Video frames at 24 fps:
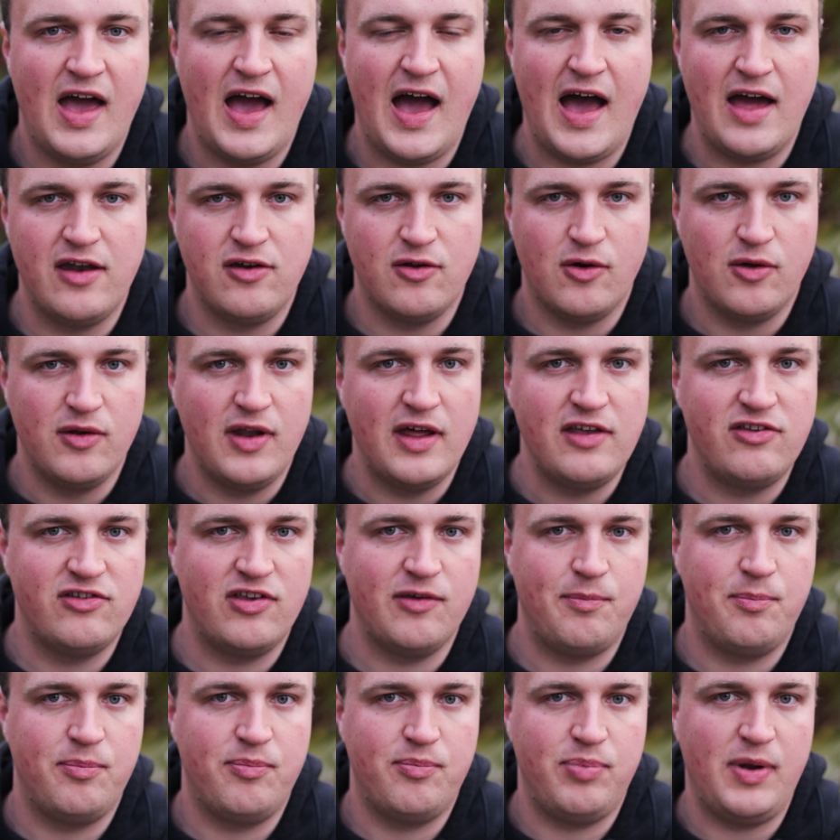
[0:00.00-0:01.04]
and unless
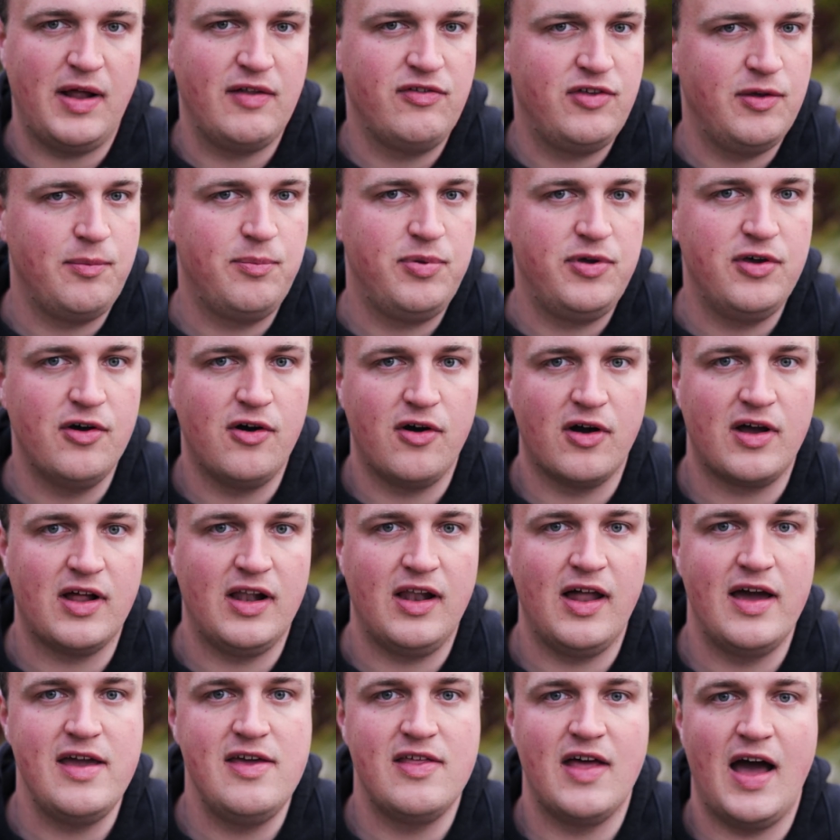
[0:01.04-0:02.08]
they're planted in pure
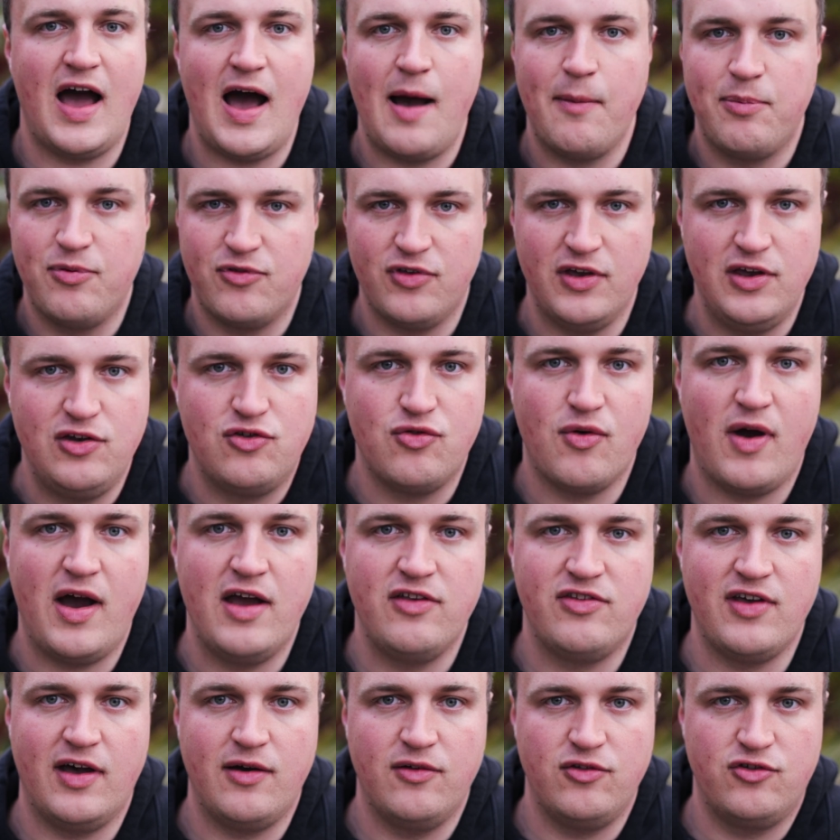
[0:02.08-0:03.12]
clay that absolutely
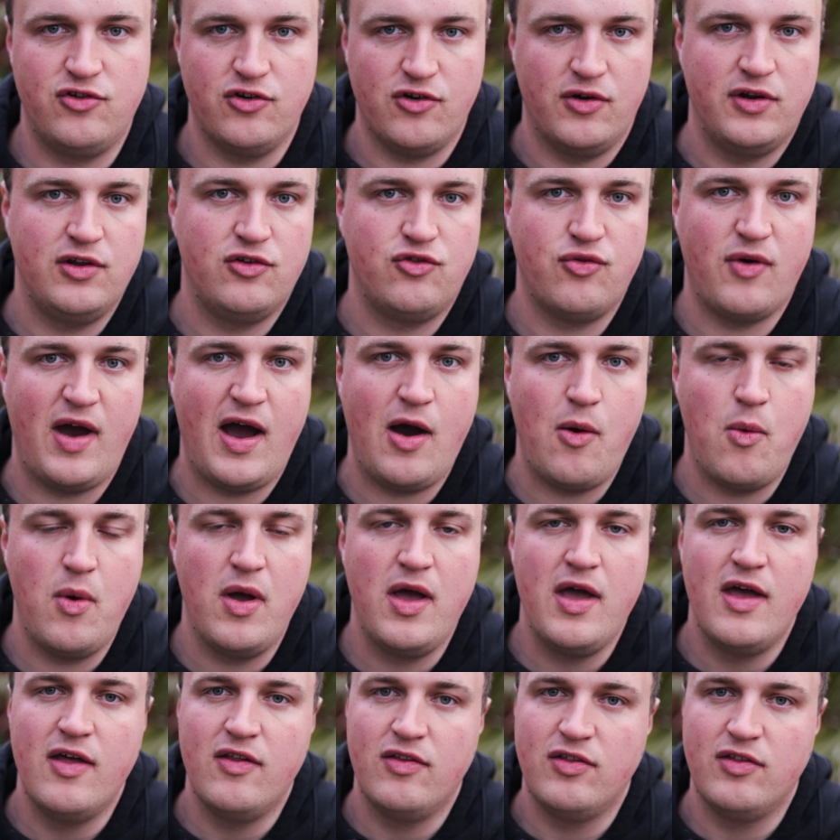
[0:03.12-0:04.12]
dries out during a drought,